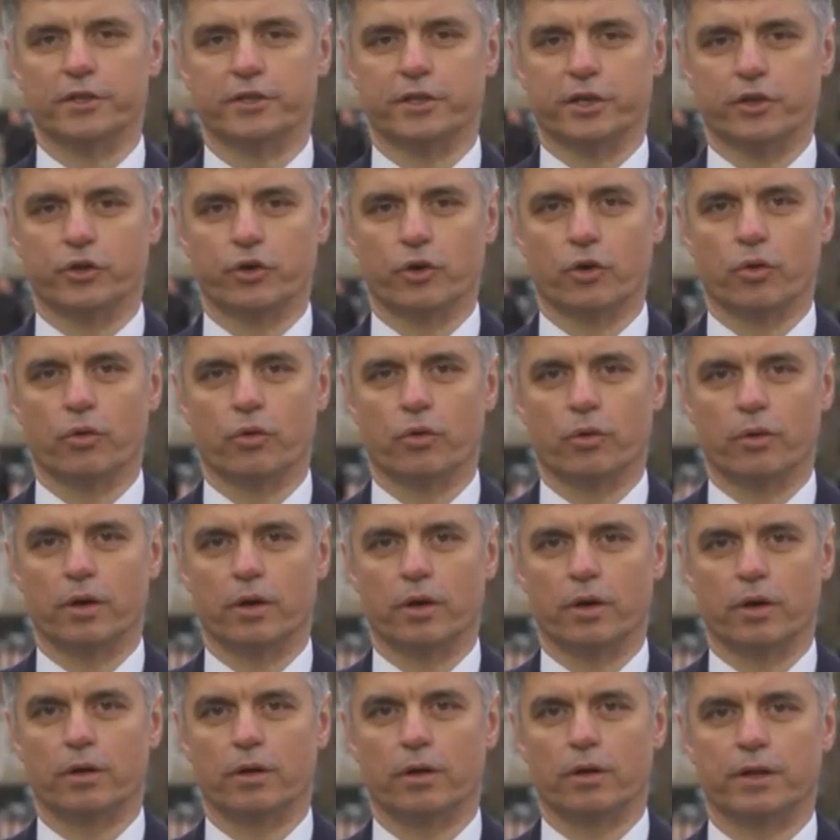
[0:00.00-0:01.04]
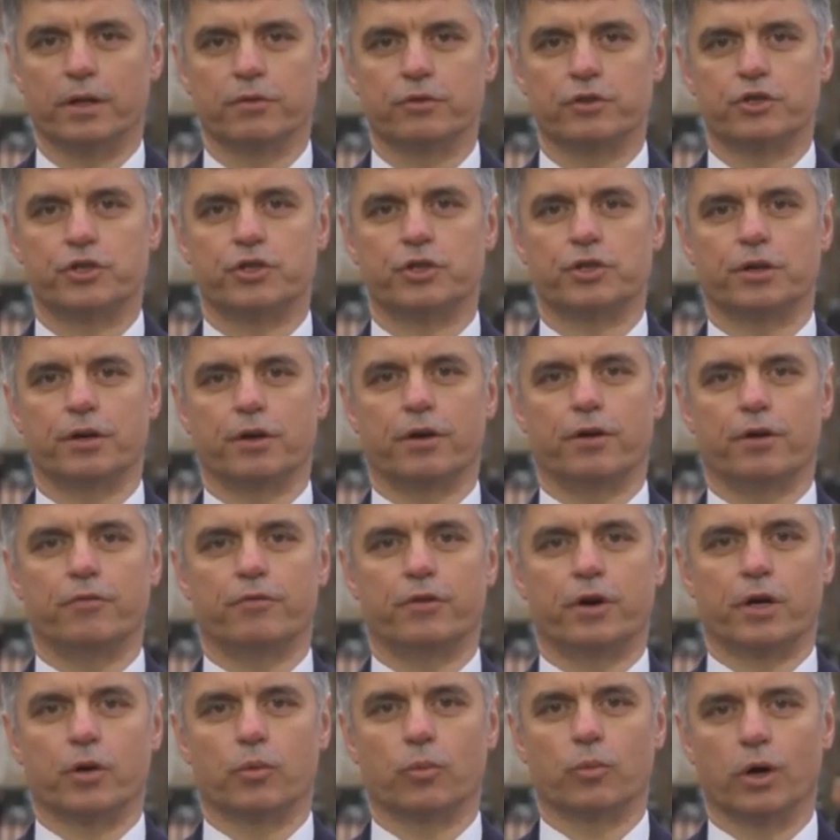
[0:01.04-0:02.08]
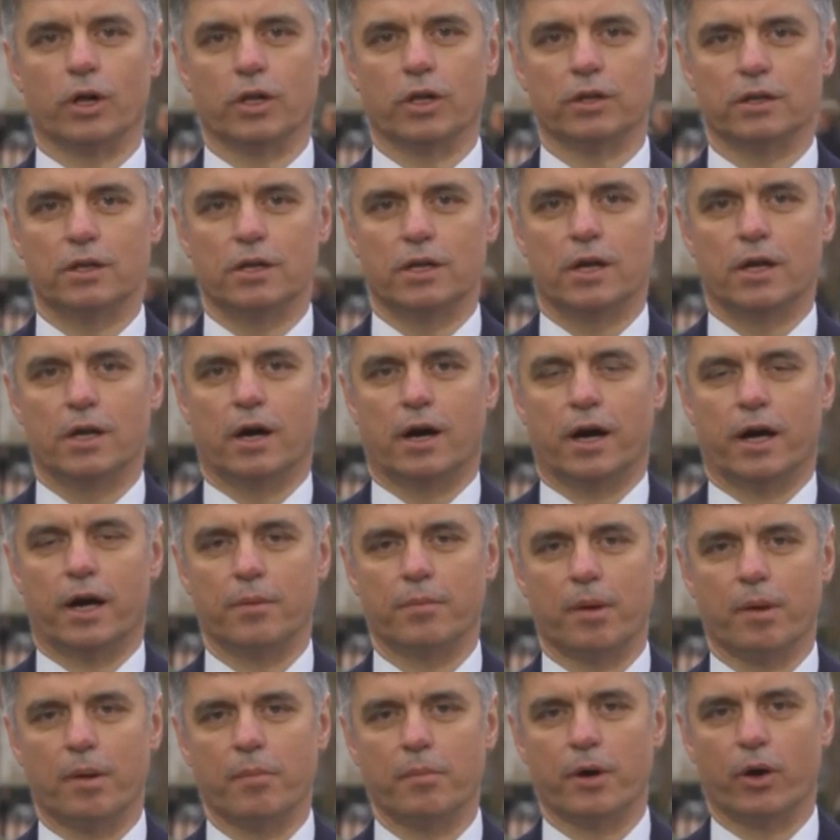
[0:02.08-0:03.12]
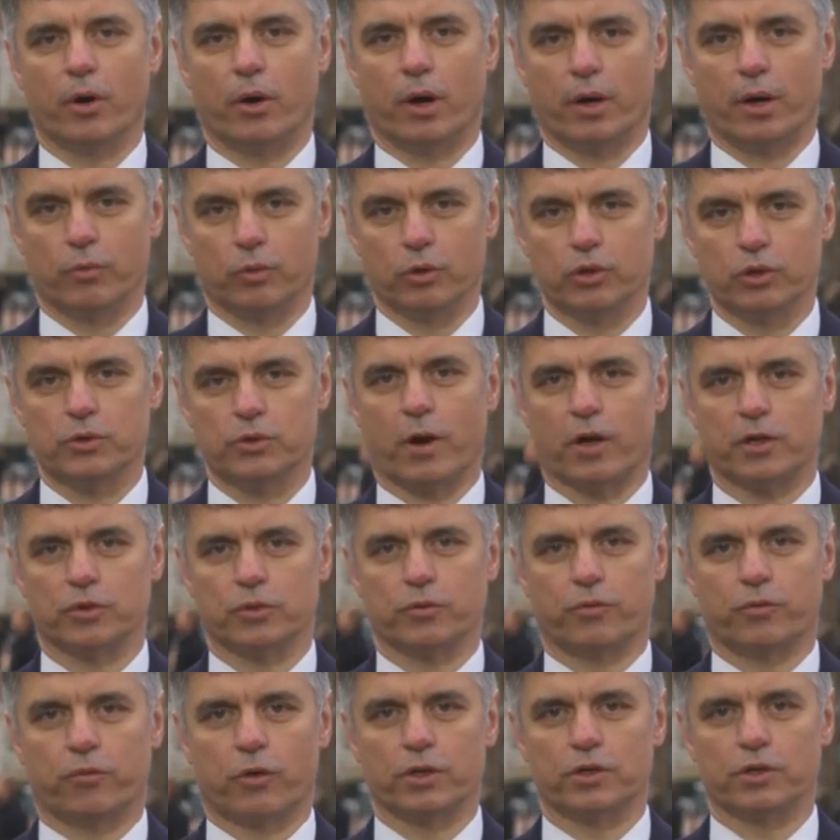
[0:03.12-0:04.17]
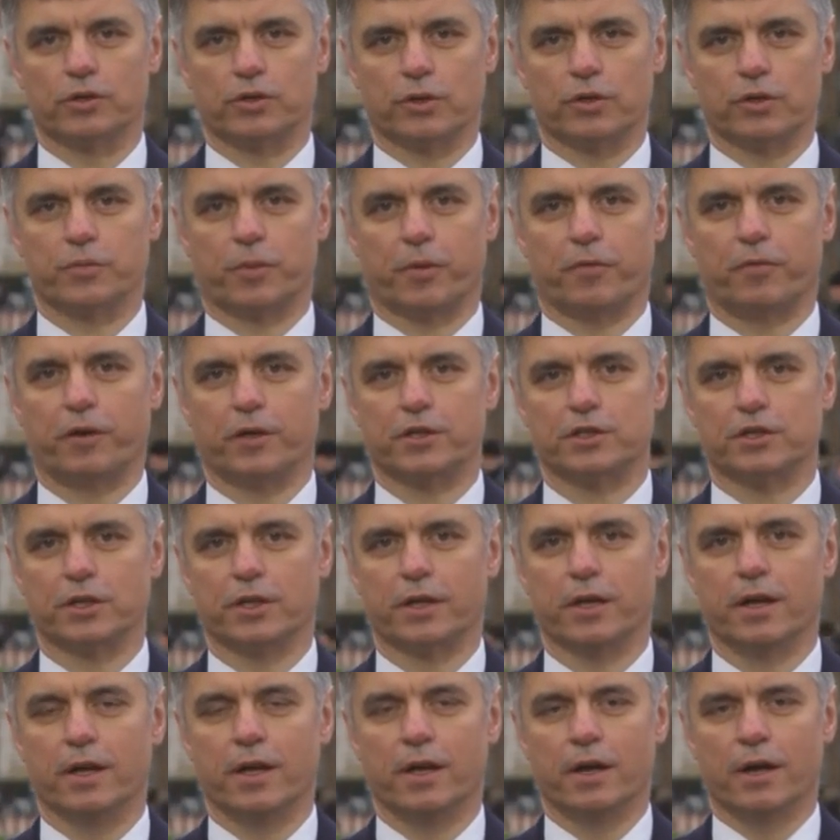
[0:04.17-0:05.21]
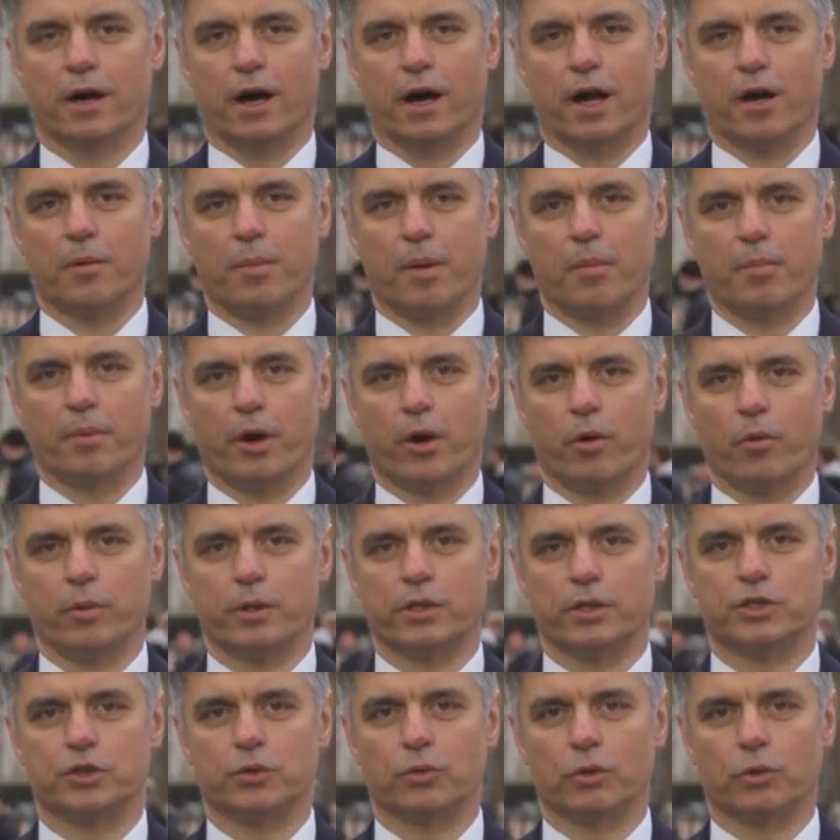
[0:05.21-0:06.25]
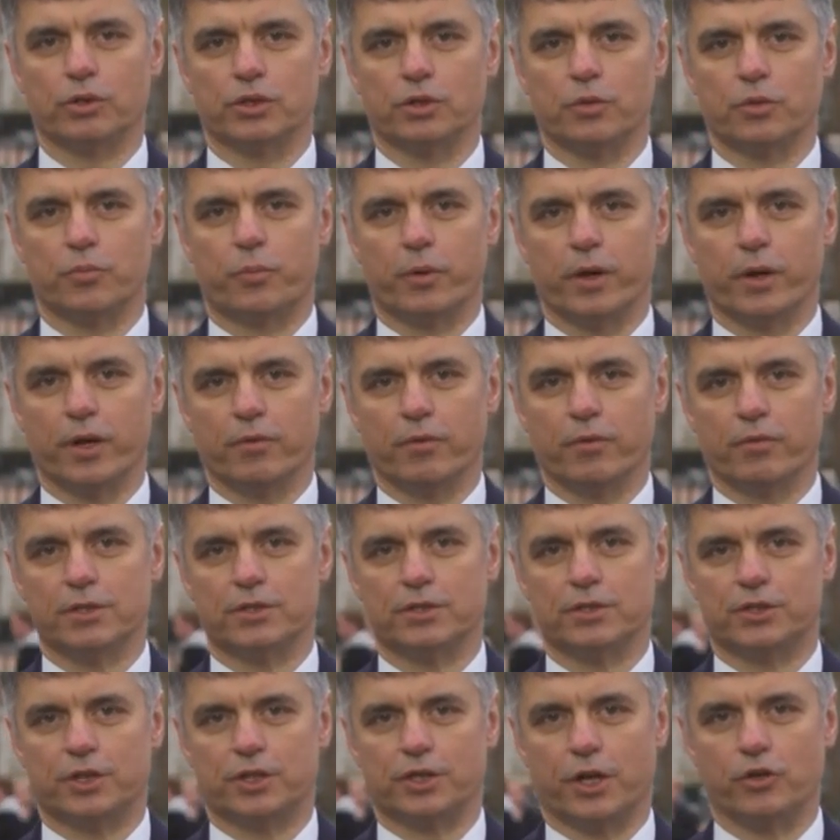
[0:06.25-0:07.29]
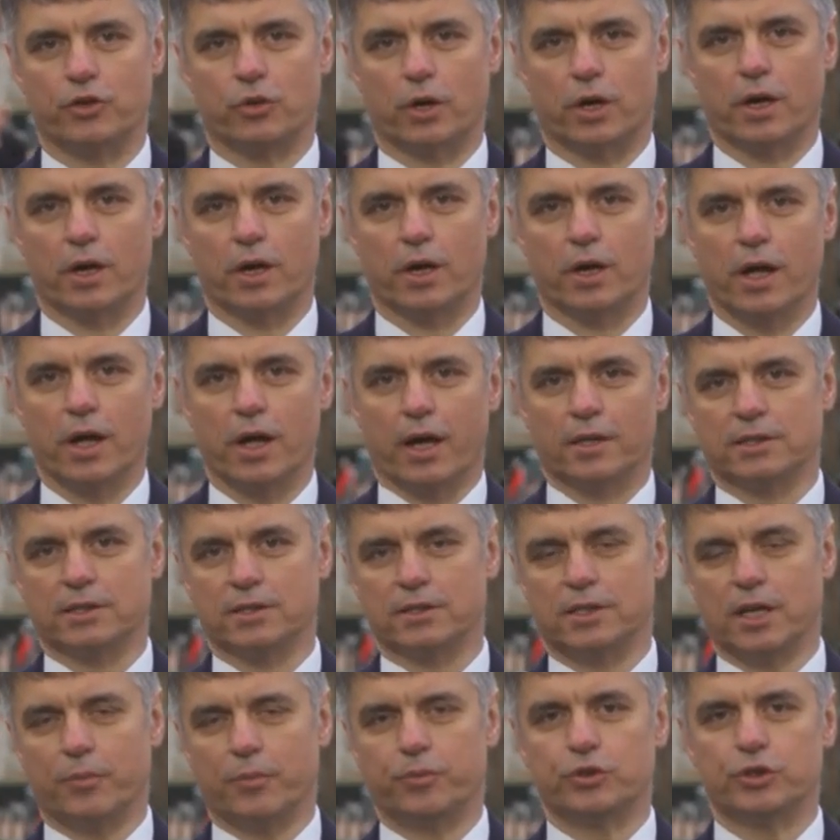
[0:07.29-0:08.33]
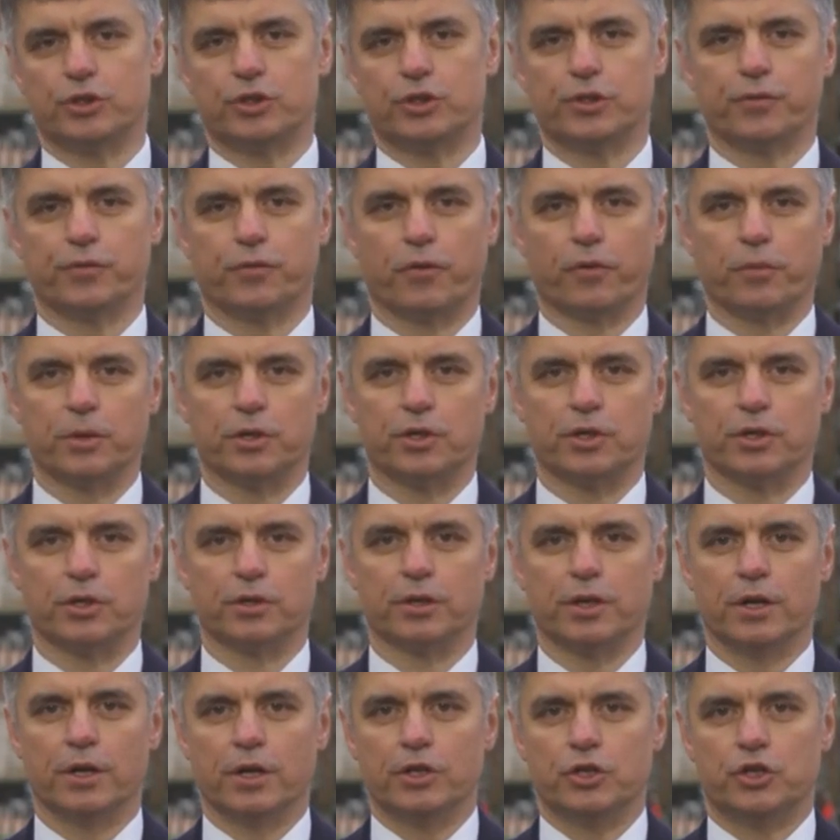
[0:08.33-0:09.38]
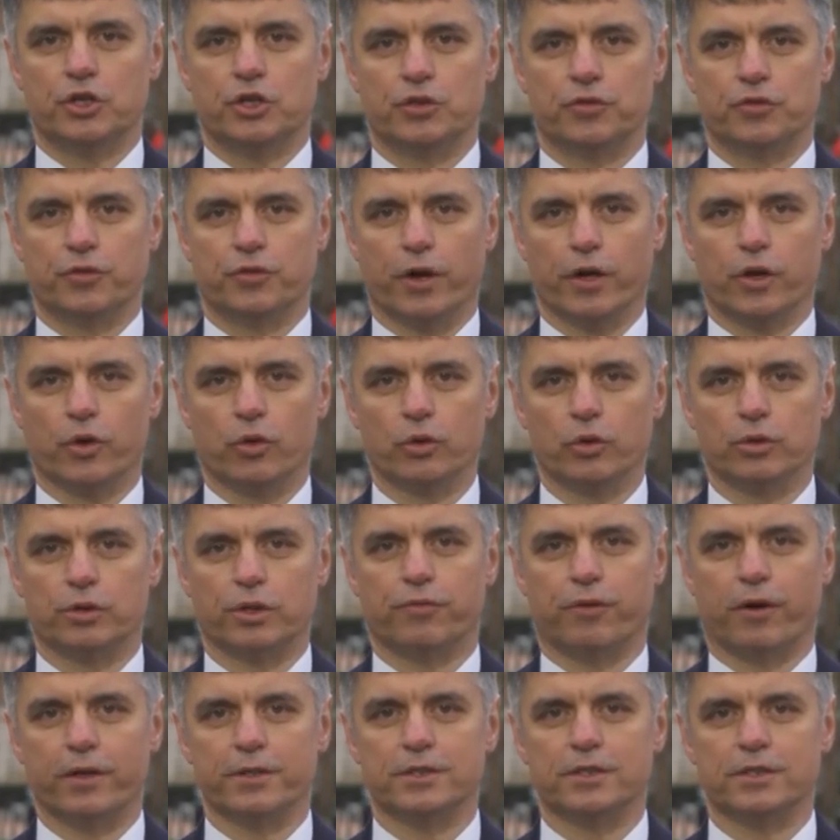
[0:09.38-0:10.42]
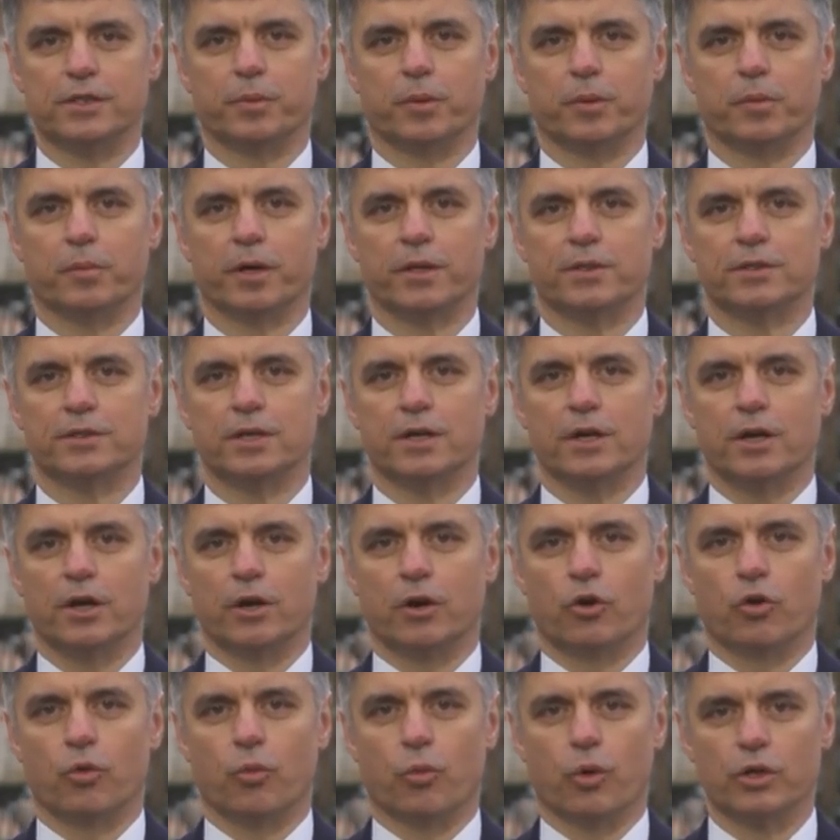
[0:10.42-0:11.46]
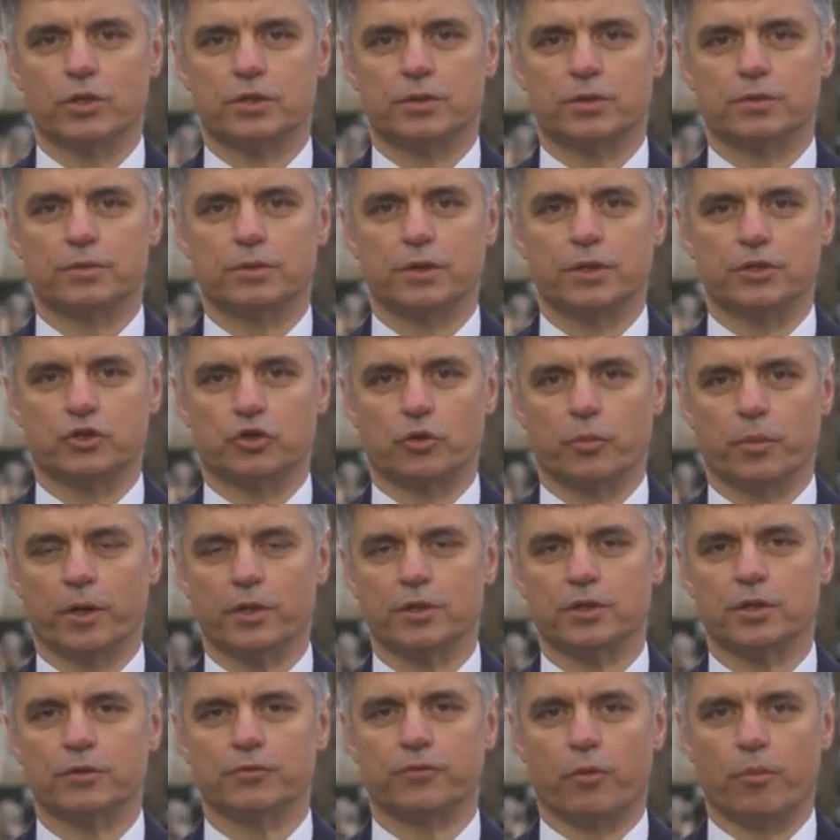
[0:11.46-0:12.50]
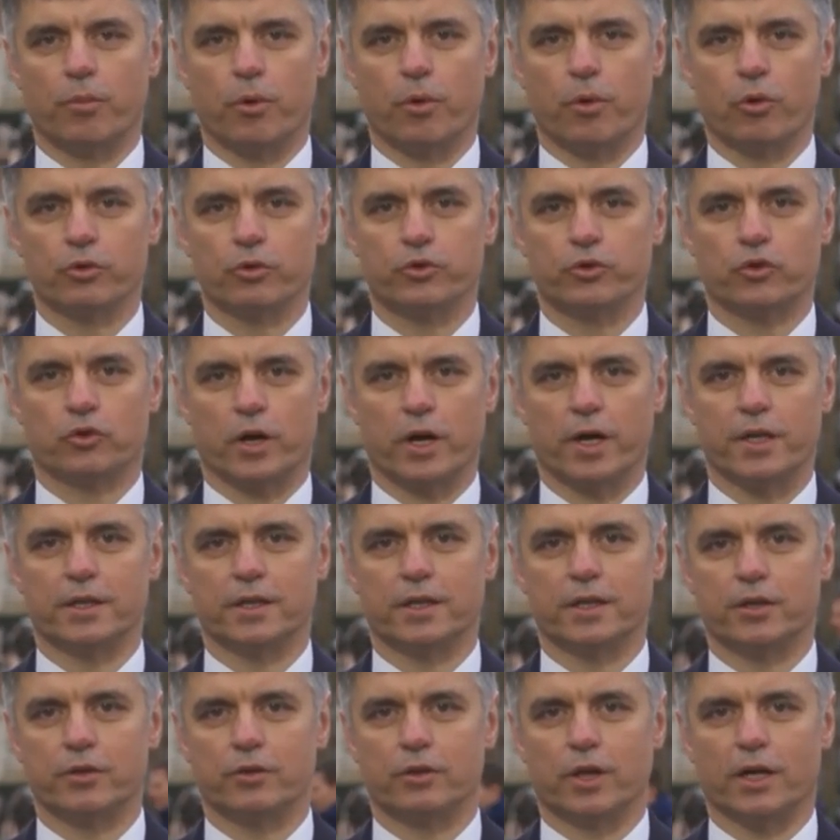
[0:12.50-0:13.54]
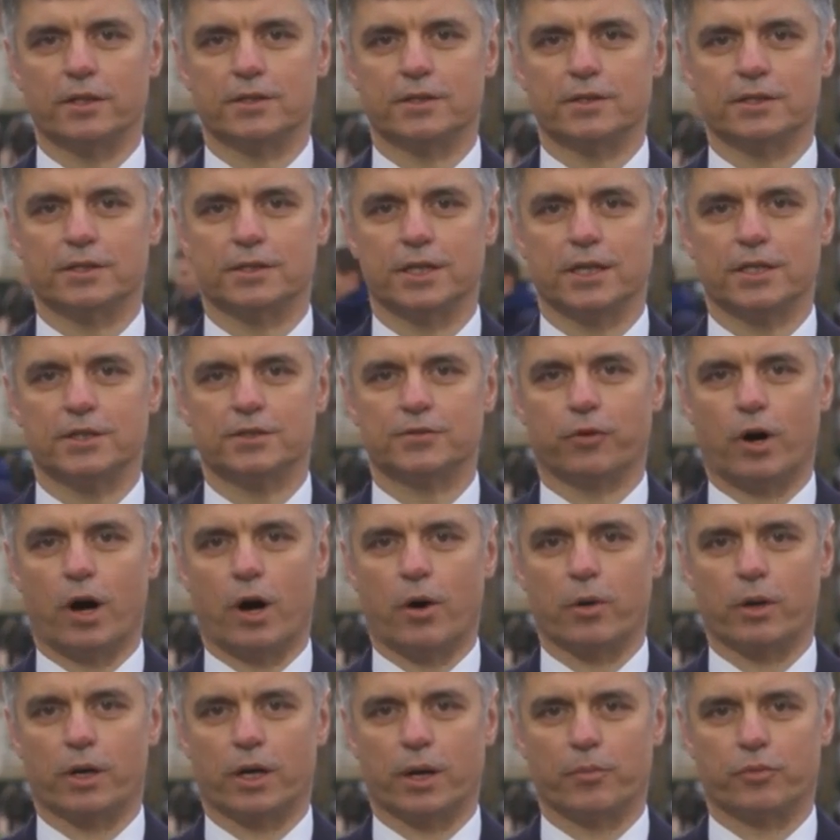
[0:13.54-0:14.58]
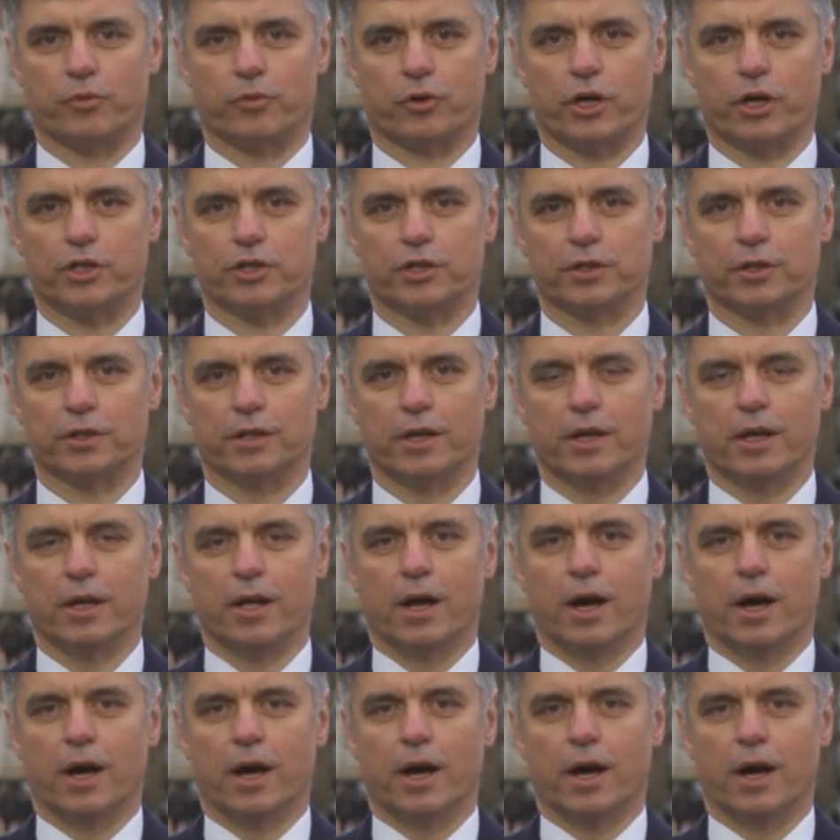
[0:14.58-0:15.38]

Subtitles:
and I know Yovanovitch very well. I remember her. I was part of Foreign Service professionally. I remember her when she was on the previous tenure as the Deputy Chief of the Mission. She's a very good, refined diplomat who was instrumental for both Ukraine and the United States for our cooperation.